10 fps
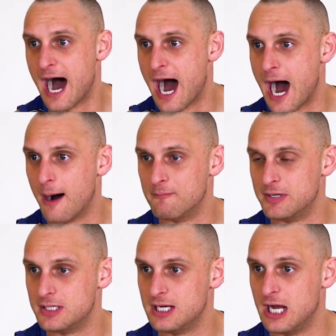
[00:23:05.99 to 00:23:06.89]

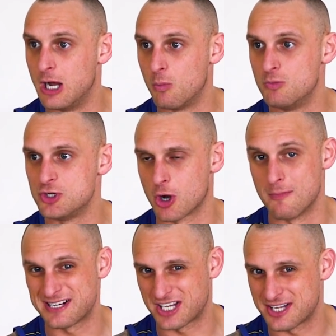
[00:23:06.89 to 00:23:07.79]
Um, uh,
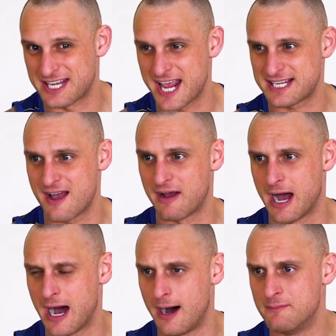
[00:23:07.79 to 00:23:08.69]
neuromuscular tests,
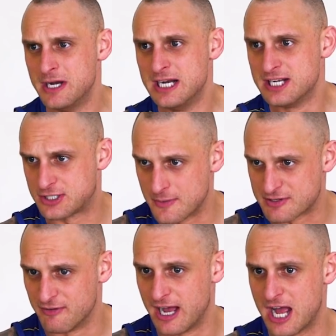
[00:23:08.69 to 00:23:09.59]
um, in
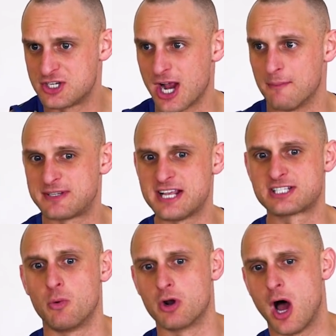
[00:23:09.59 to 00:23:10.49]
terms of a, a jump
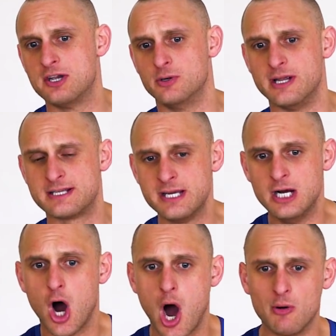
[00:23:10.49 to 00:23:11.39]
test. So what I do is
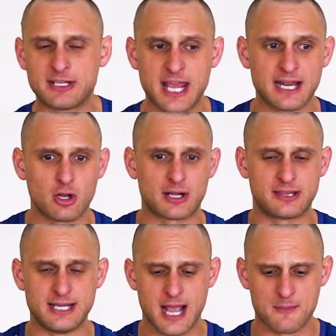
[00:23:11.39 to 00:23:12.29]
I would get
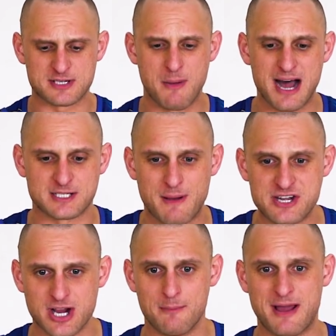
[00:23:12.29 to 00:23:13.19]
like the um, smart
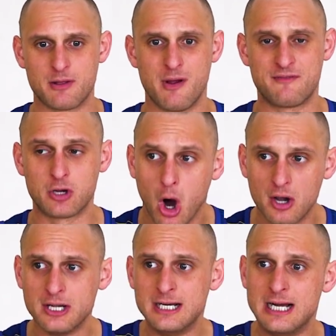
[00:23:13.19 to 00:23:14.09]
speed jump mat that we've
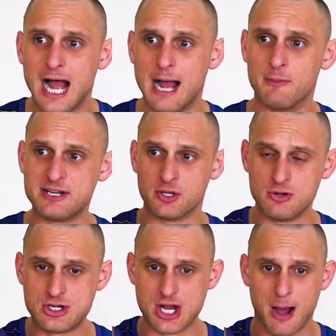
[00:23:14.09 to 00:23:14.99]
got and we
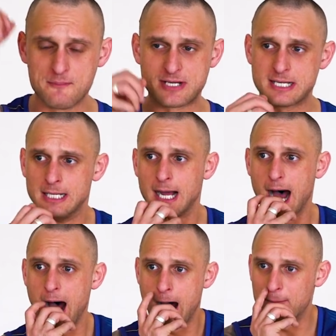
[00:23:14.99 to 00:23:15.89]
do jumps.
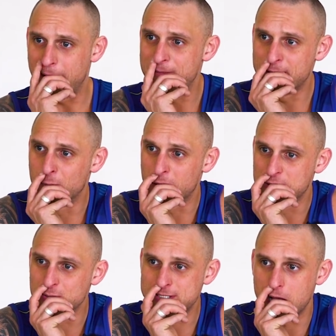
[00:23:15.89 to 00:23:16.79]
Um, and then what
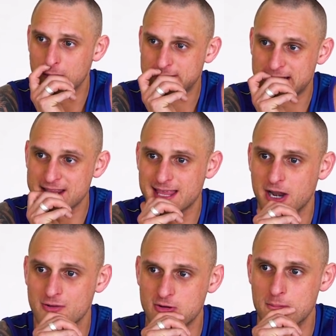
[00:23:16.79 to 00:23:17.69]
I'll do is I'll get
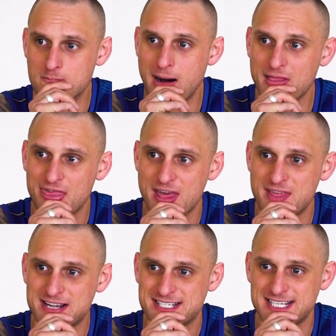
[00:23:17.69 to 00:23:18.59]
that over a month
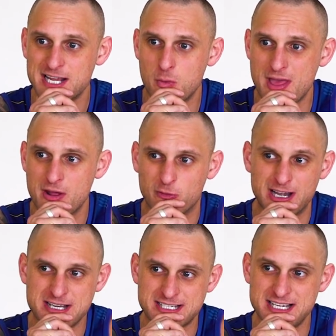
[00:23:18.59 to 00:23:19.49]
and then see where their
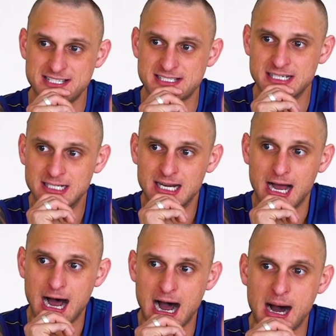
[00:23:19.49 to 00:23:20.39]
readiness is
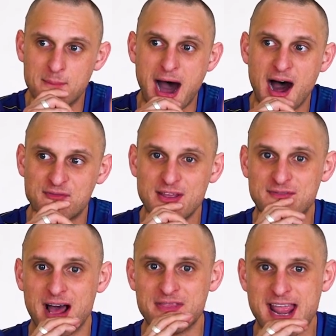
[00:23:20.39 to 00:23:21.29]
um, after
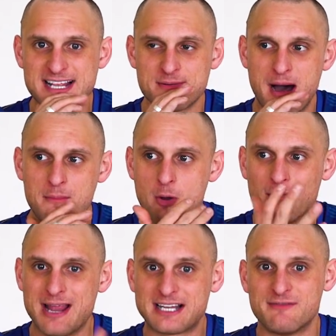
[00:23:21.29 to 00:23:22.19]
they've done the S M R
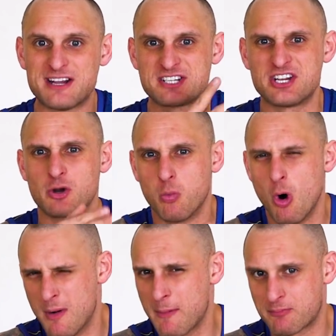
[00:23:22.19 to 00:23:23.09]
mobility activation. So you gotta
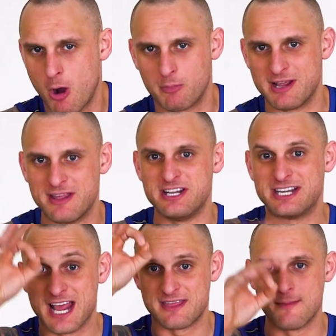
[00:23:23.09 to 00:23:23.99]
warm up properly and then you
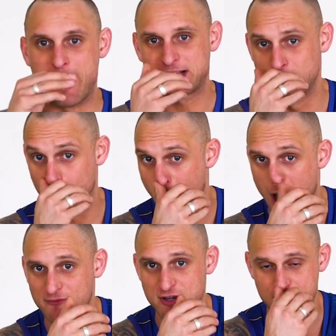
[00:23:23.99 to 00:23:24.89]
get their maximal
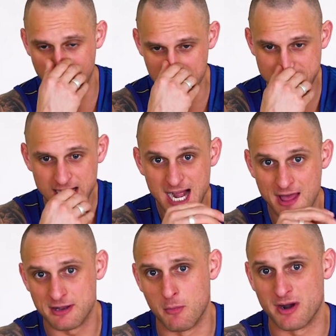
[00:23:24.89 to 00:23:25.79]
height for jumps.
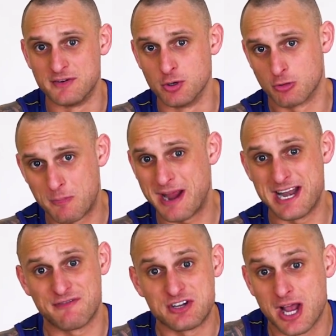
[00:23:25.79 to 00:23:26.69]
And then you might even do a
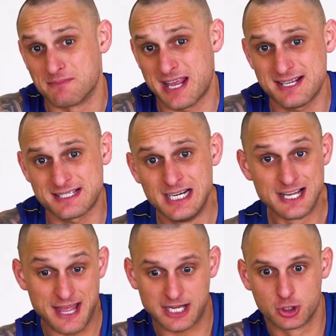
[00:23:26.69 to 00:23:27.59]
repeat effort jump test.
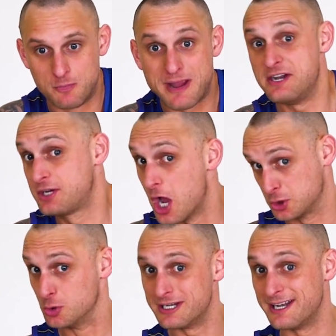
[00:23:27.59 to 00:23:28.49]
That could be a
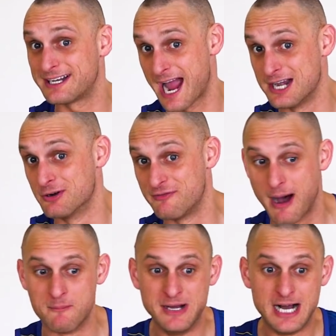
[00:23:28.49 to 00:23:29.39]
good indicator of
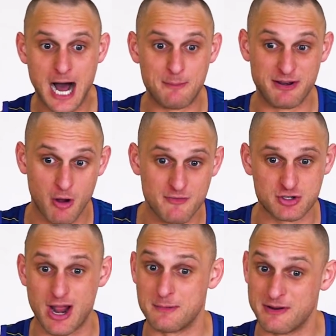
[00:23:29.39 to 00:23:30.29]
um, a bit of
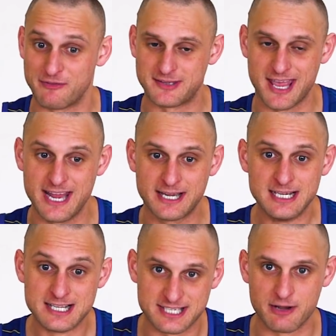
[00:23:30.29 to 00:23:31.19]
overtraining, a bit of fatigue,
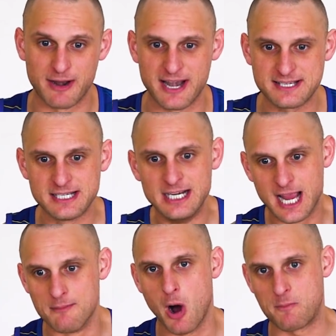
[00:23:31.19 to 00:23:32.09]
see readiness.
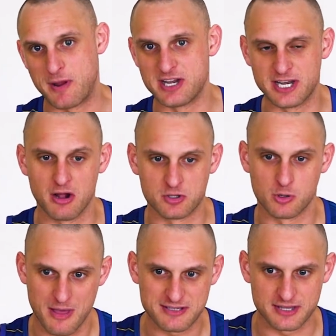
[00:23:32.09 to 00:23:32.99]
In my opinion, I'll
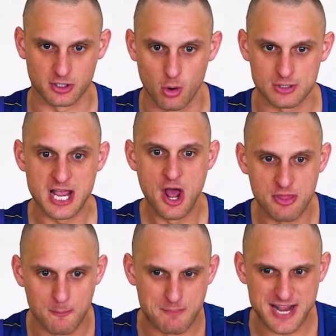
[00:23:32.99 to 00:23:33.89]
talk about this in the course,
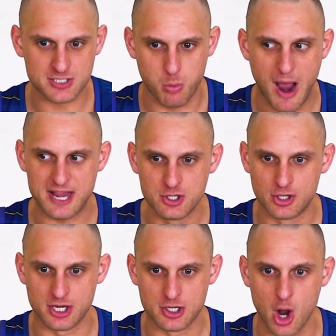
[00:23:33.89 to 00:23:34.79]
the best way
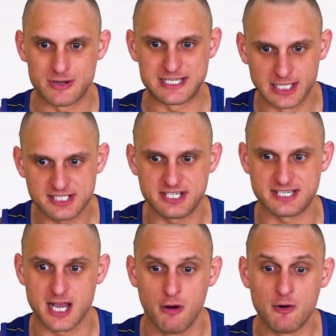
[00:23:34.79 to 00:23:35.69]
you can know is listen to
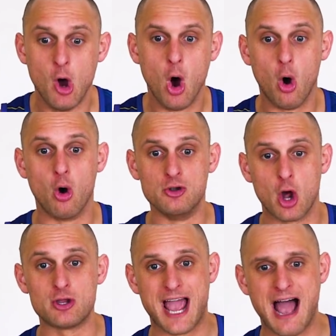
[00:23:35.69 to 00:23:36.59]
yourself or
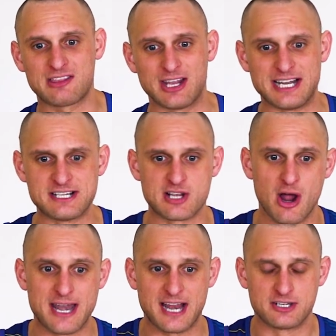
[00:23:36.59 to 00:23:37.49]
know your athlete
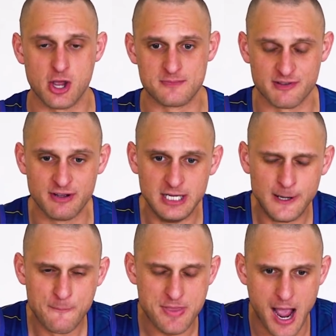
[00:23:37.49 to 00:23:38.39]
inside and out in terms of
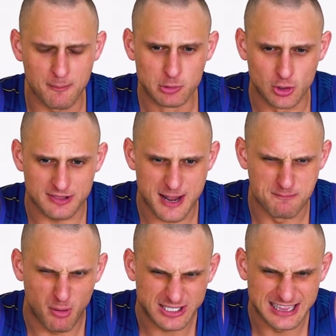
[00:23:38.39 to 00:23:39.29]
Um, look at their
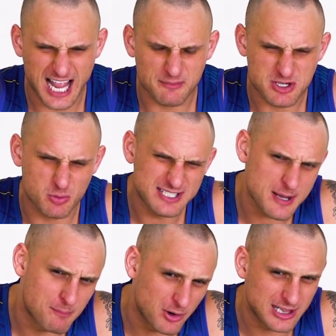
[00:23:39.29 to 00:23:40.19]
body language. What is
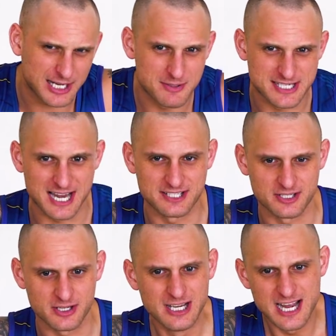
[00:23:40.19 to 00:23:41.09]
their body language saying
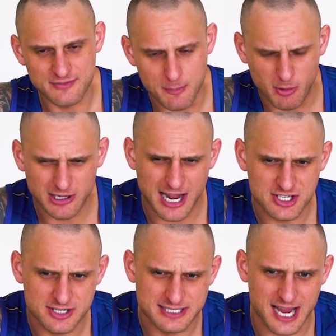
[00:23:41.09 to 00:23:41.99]
to you? If their body
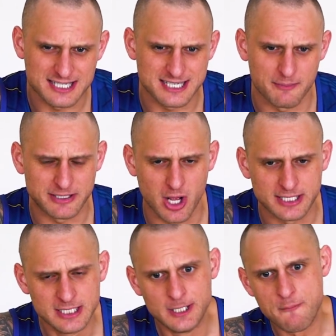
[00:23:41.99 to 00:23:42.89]
language is saying something
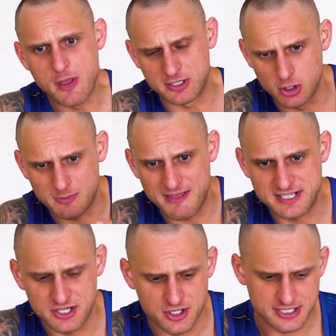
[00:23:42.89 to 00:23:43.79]
like, I talked about
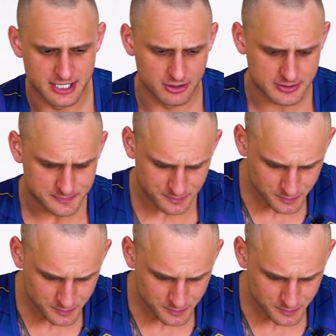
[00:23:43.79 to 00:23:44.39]
this in New Zealand.